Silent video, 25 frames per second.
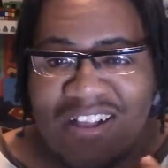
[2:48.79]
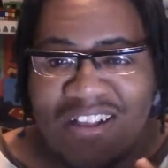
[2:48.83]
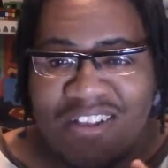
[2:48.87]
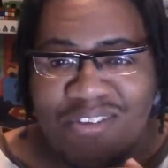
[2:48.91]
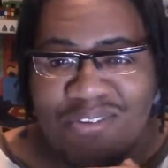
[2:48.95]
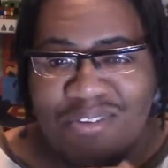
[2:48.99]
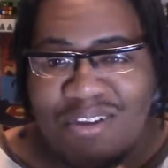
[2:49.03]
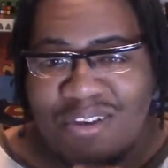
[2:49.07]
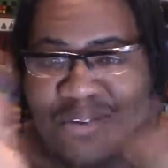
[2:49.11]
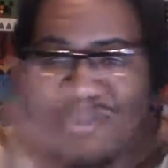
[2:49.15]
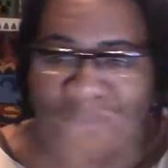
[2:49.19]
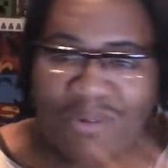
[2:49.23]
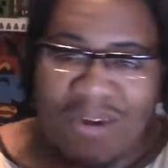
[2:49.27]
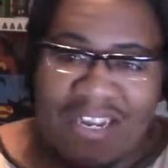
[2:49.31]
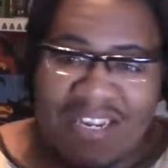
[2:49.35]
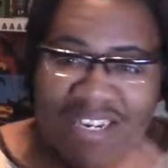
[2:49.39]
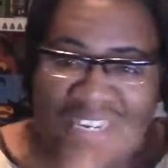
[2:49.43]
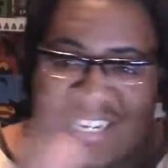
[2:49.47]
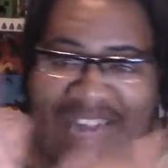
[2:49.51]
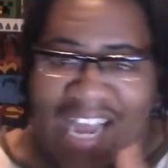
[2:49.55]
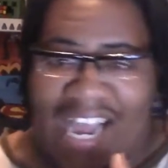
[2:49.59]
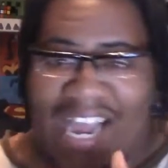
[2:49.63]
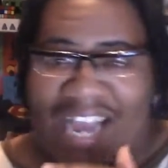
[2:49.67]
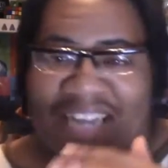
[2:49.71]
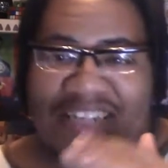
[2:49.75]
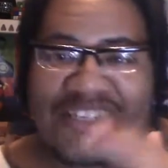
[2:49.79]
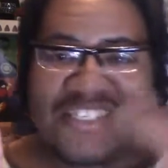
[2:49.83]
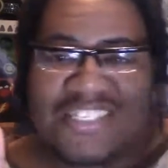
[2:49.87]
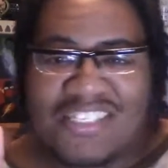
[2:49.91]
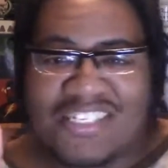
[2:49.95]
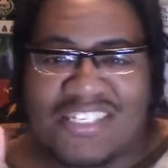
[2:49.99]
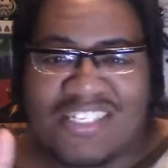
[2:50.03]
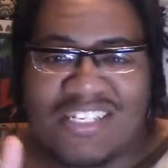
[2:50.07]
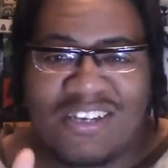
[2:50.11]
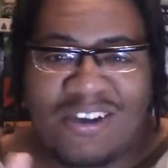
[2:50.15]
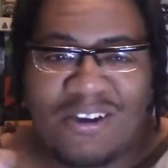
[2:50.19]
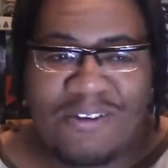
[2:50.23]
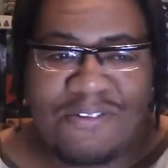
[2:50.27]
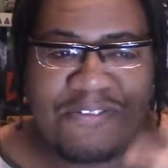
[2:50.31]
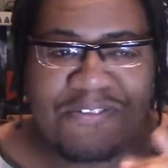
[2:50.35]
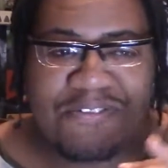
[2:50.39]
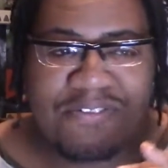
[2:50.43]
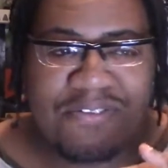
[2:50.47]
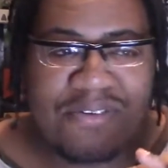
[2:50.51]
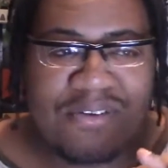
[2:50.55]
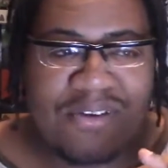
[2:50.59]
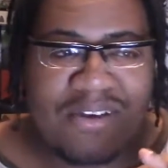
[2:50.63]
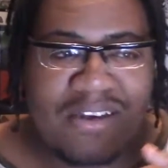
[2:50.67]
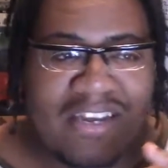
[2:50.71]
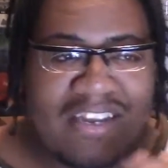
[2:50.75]
You can run, dodge, and stuff
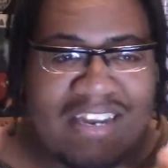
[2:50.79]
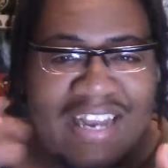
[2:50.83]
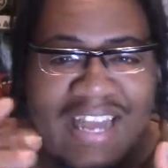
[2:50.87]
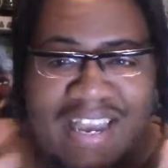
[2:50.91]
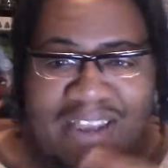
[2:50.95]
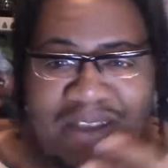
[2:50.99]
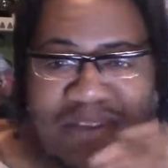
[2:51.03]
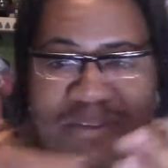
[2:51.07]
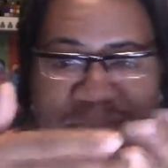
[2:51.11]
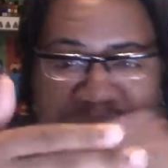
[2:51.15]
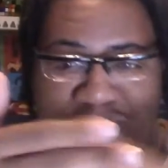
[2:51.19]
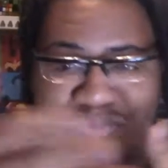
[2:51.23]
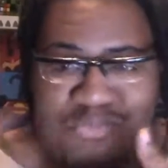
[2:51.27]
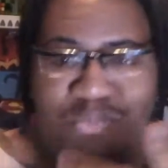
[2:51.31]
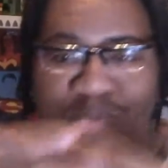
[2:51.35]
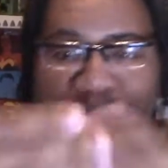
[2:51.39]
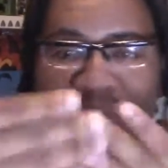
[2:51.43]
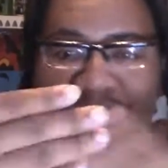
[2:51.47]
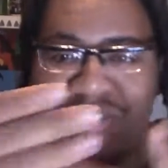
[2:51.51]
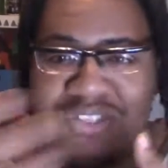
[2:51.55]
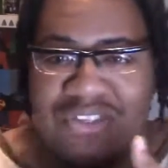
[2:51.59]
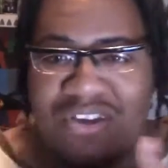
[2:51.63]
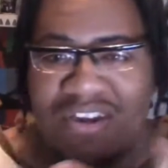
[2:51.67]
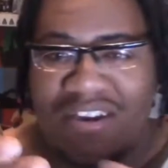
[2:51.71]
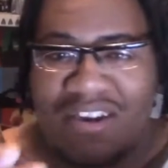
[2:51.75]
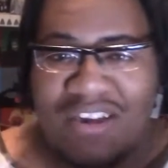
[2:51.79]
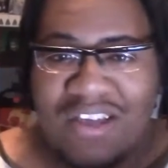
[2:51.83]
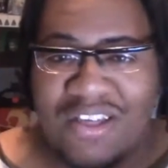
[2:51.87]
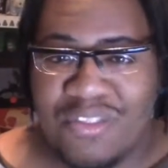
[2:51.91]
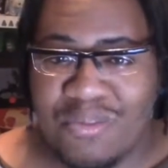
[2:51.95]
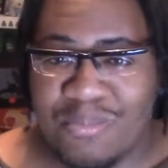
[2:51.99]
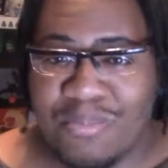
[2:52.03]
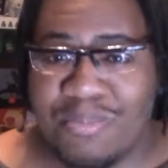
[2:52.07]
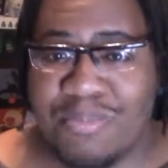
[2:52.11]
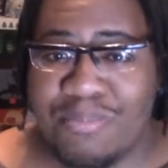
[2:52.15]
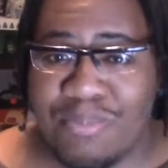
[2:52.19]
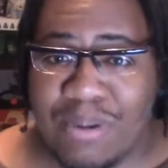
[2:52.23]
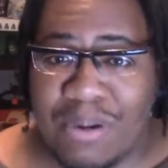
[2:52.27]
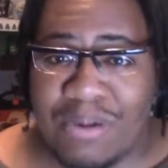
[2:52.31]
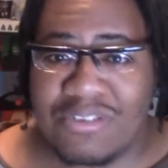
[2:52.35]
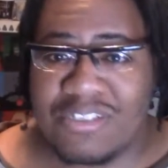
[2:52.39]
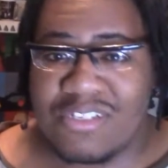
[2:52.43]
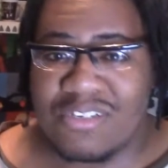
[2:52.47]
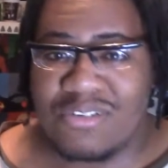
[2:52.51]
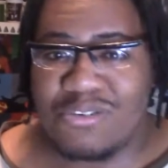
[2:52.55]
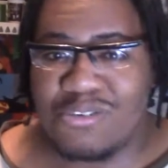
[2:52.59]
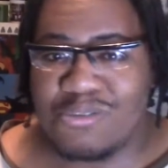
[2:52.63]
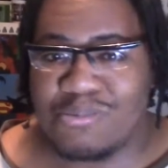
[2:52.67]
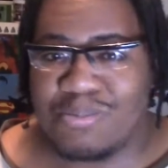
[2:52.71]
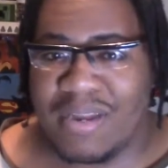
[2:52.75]
like with another
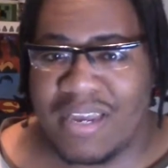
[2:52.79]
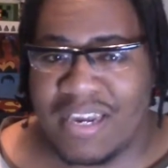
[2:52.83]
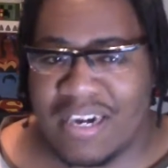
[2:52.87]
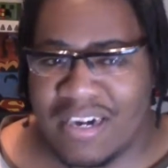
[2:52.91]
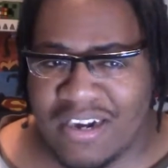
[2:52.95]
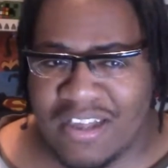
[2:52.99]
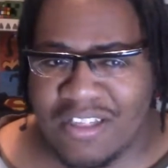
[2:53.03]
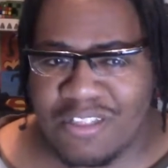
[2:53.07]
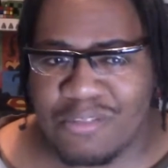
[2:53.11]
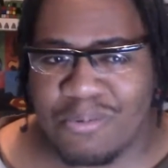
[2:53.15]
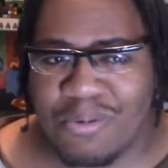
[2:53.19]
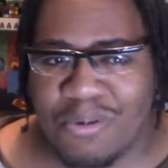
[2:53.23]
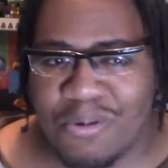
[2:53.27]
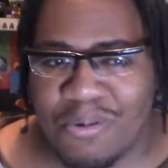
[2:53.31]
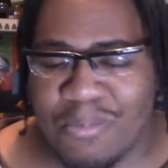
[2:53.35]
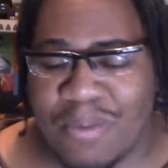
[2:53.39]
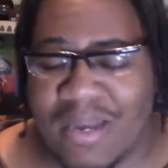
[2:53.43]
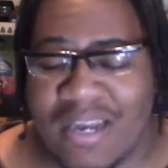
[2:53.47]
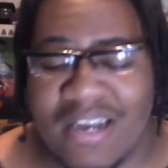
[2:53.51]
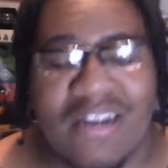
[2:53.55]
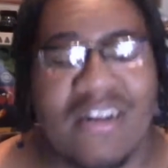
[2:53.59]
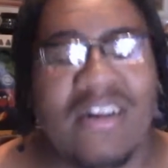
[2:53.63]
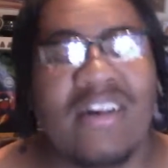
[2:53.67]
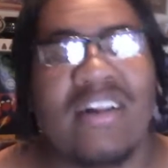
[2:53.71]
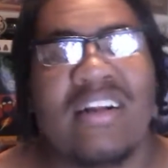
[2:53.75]
person who's playing another Pokemon.